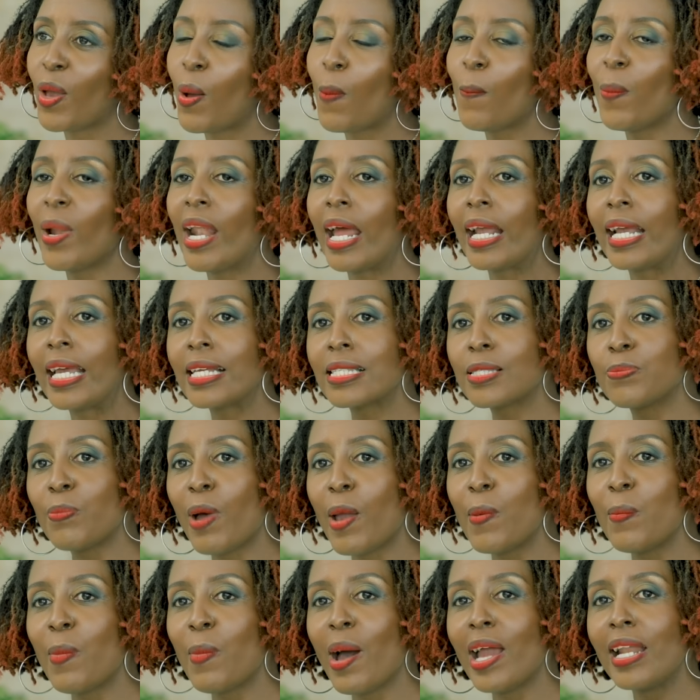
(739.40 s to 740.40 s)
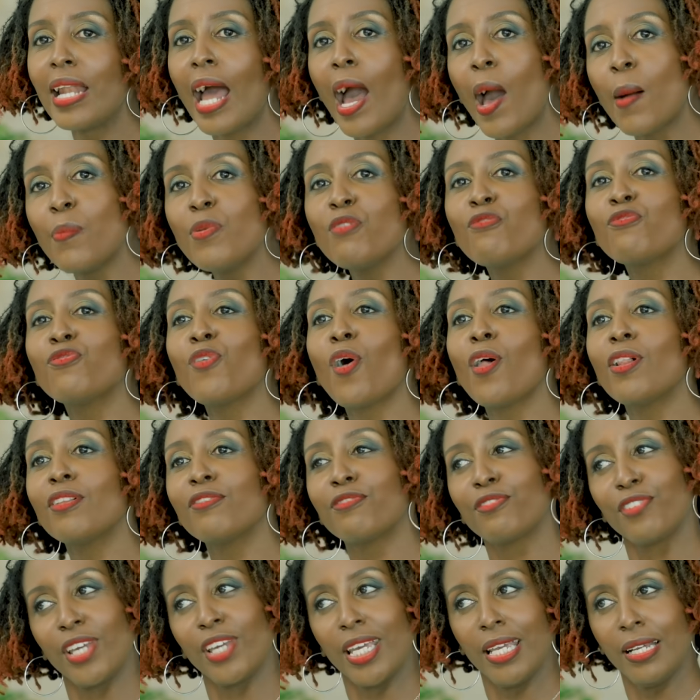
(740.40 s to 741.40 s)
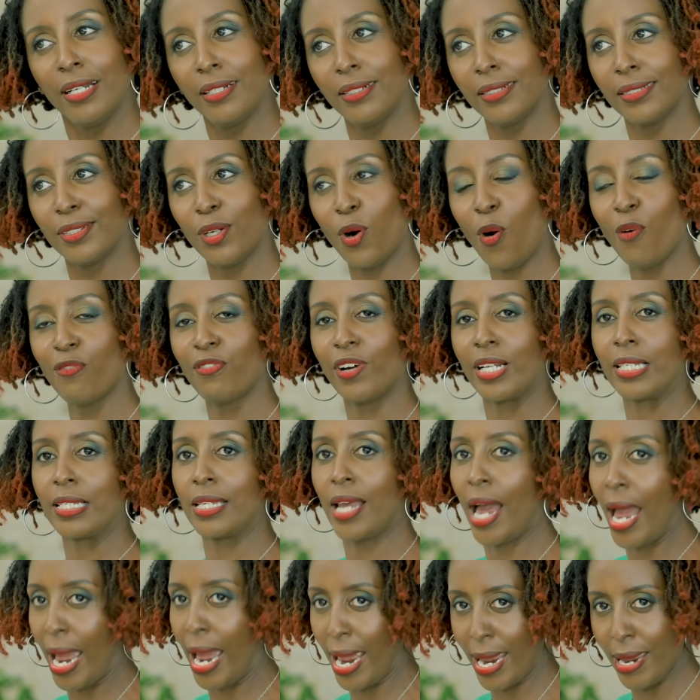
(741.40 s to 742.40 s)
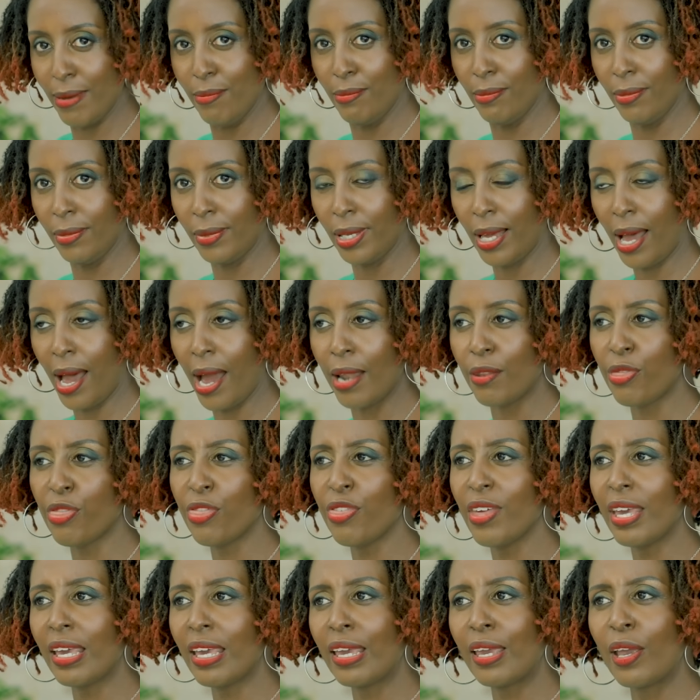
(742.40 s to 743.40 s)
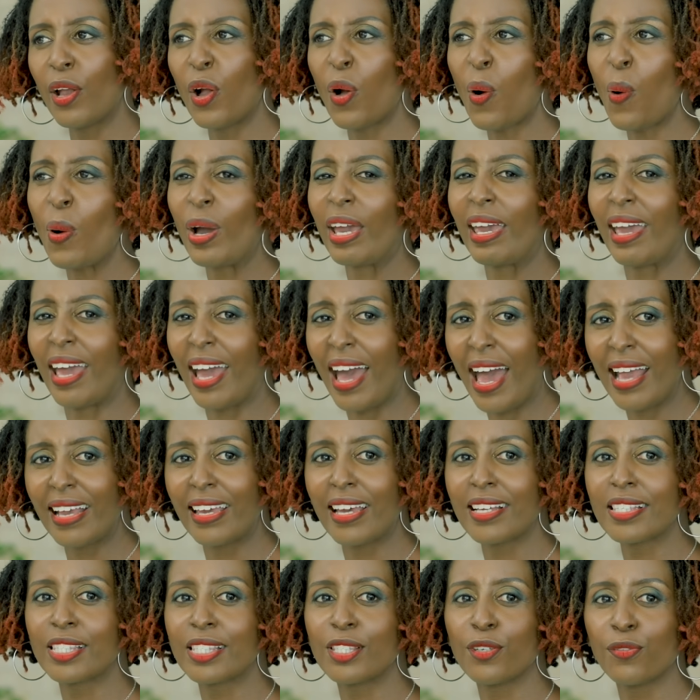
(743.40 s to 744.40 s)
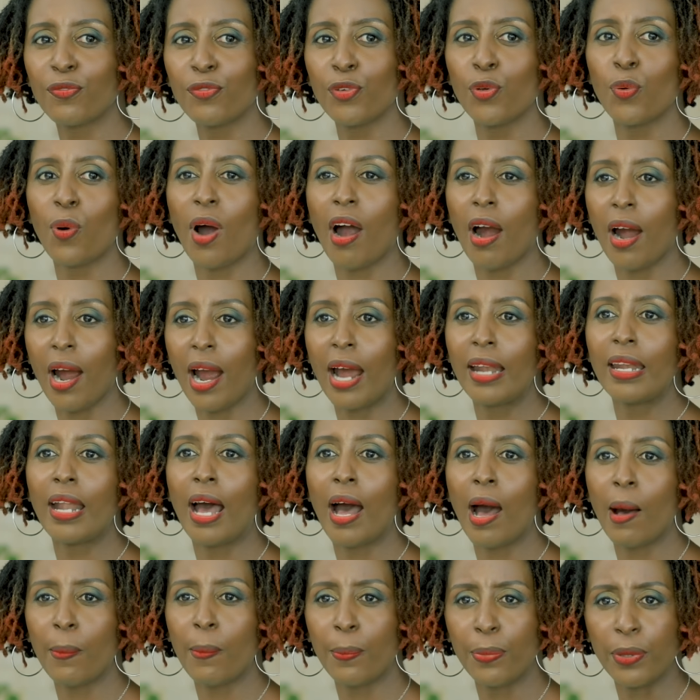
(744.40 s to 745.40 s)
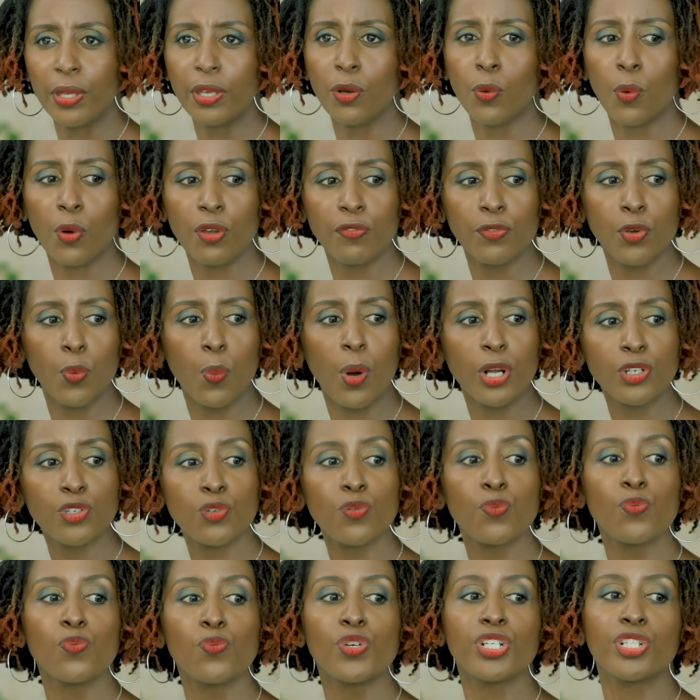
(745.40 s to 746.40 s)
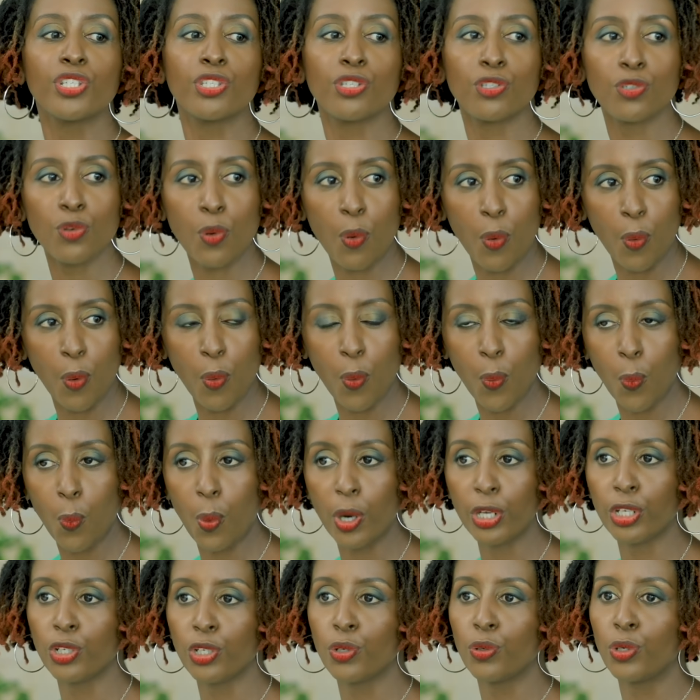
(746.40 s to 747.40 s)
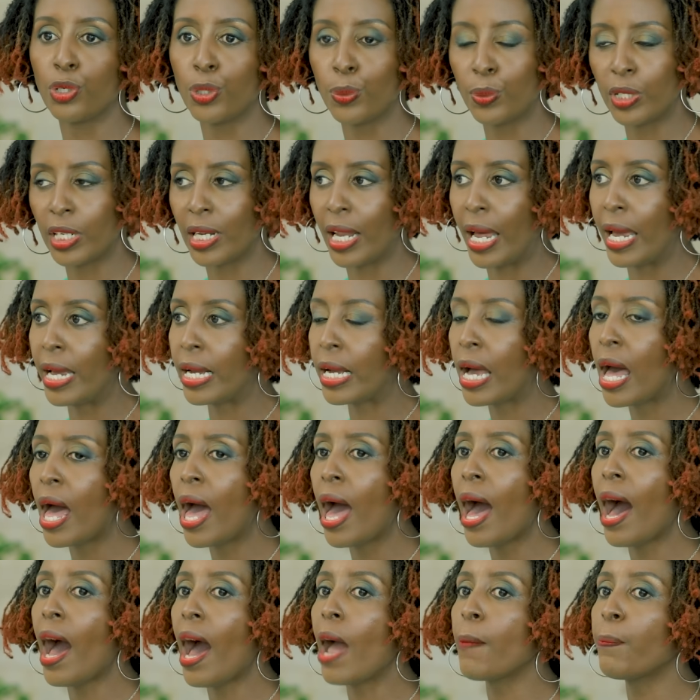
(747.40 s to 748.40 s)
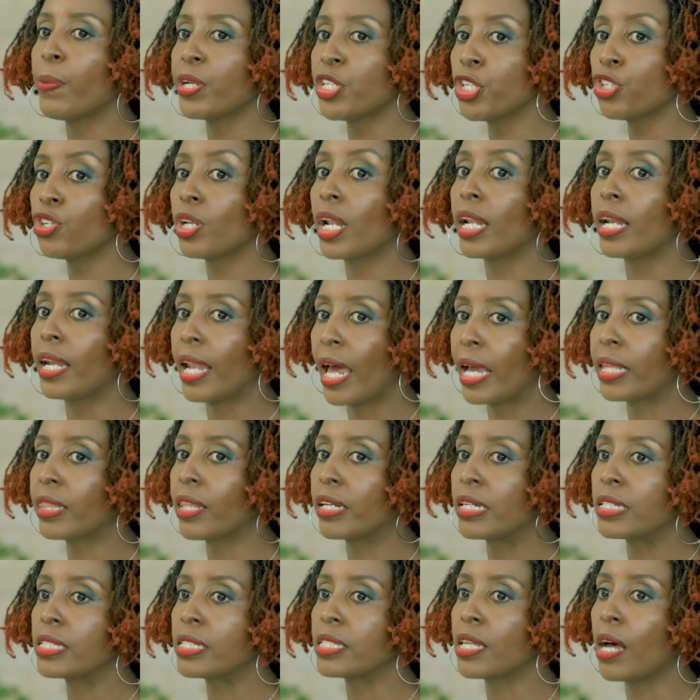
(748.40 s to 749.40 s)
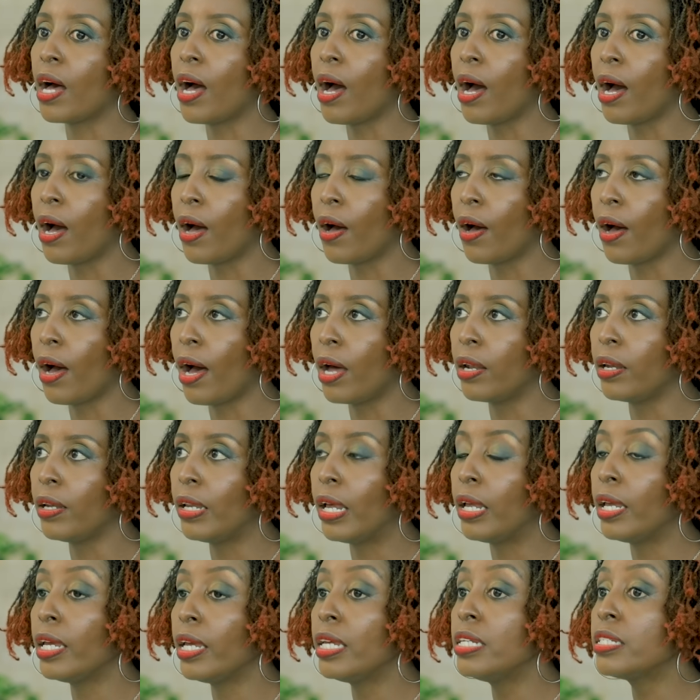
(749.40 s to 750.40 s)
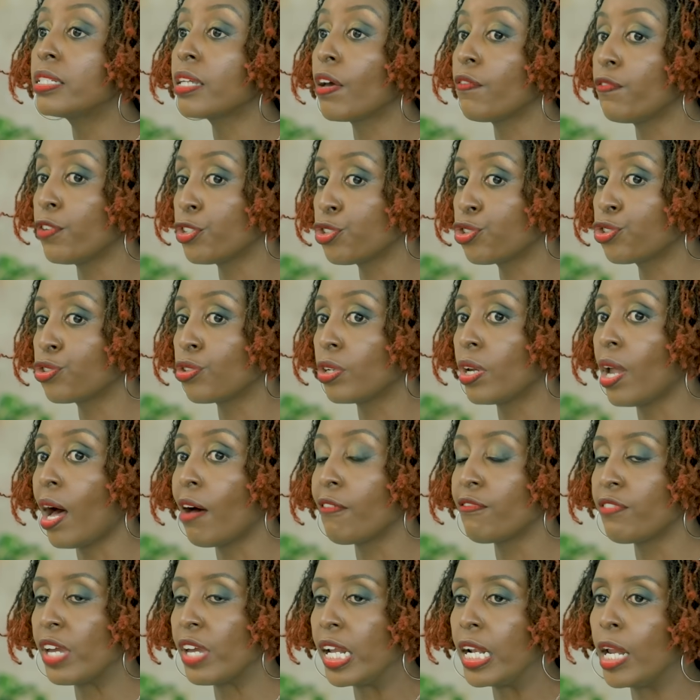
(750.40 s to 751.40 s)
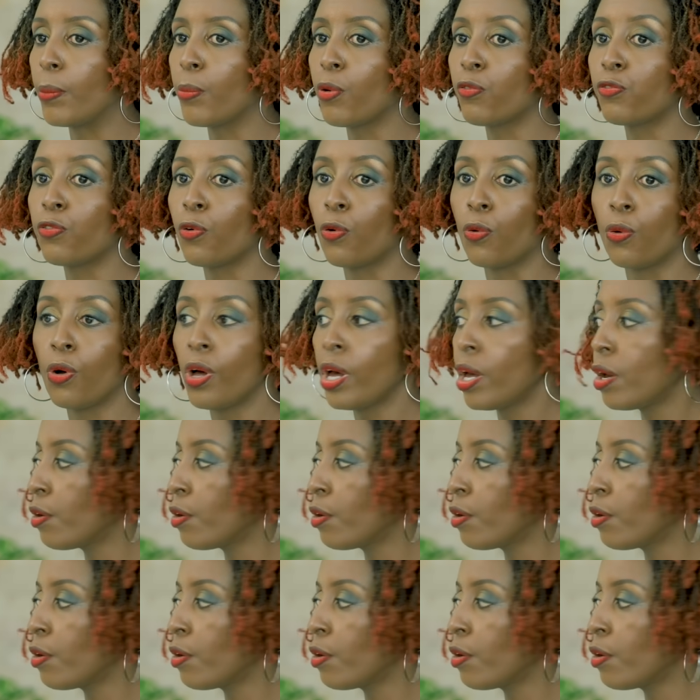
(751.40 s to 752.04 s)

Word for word: but I guess my mind, I'm evolving over time and thinking, okay, I guess if you are unhappy or if you want to restore what you look like, I particularly like that it's a, a, an intervention available for